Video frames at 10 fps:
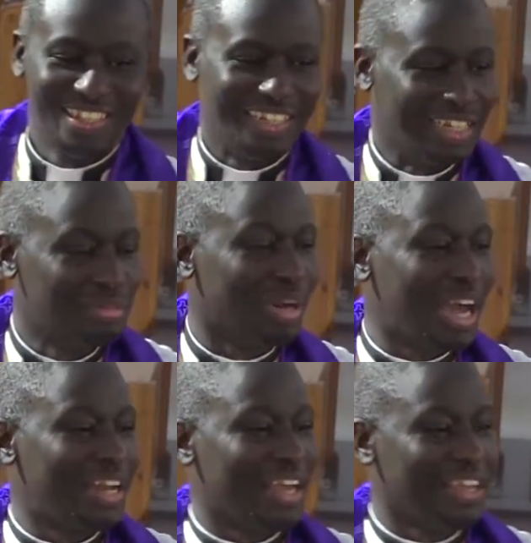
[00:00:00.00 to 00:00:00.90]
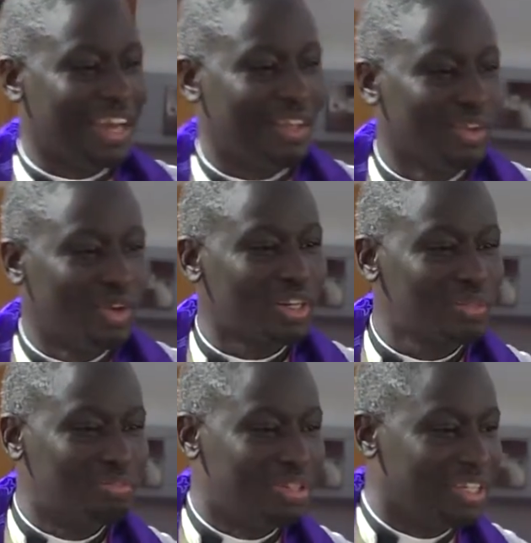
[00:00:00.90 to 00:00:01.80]
In Uganda here, you don't
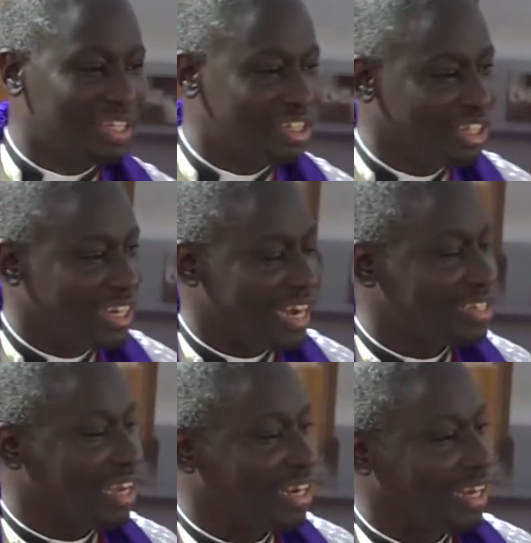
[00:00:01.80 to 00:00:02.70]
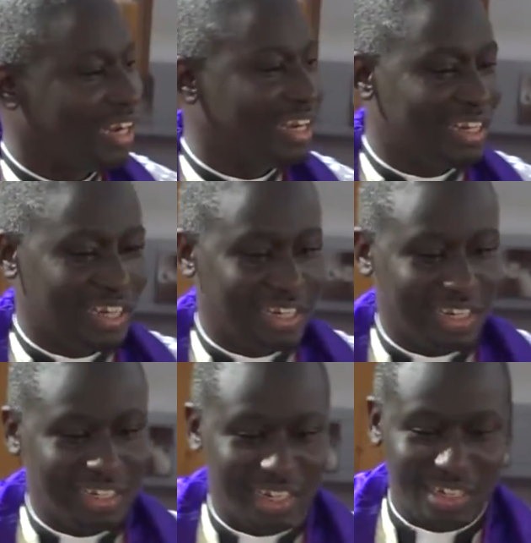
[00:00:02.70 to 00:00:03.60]
bring ginners and, and, and, and,
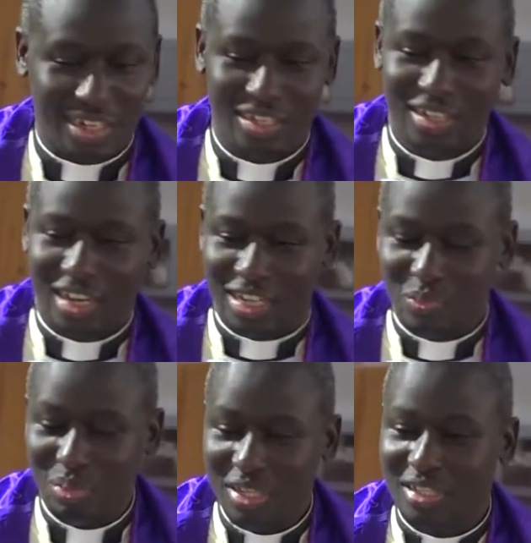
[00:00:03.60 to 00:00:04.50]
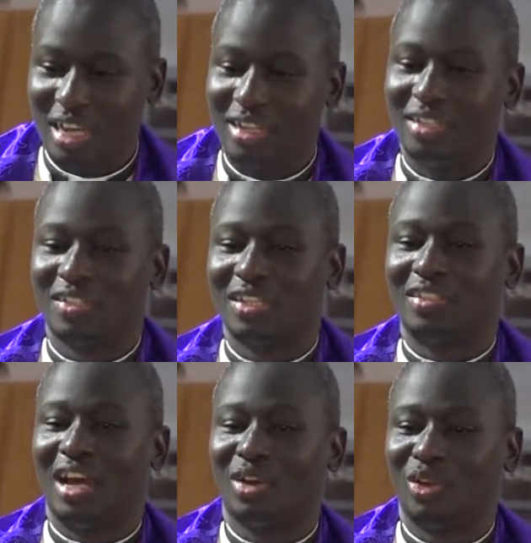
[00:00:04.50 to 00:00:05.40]
and, and, and, and beans and they say
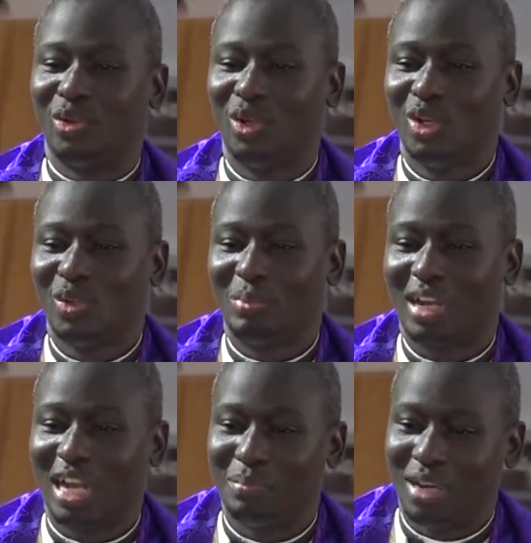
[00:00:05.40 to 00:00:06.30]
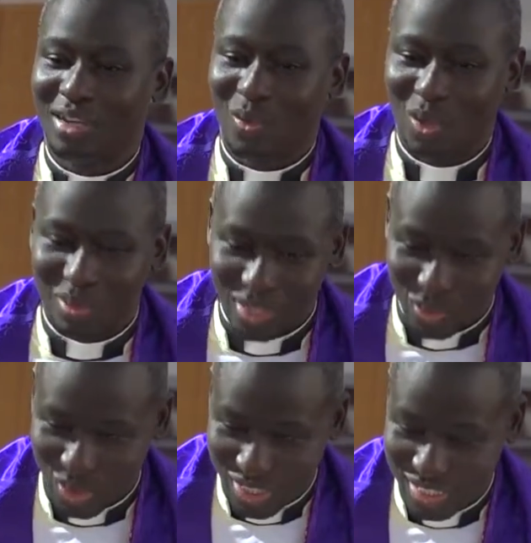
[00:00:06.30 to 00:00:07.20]
thank you. Bagamba, webale
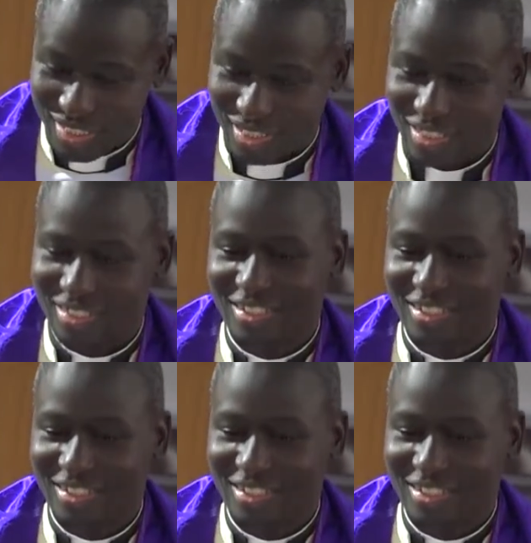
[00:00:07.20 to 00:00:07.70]
kutesa.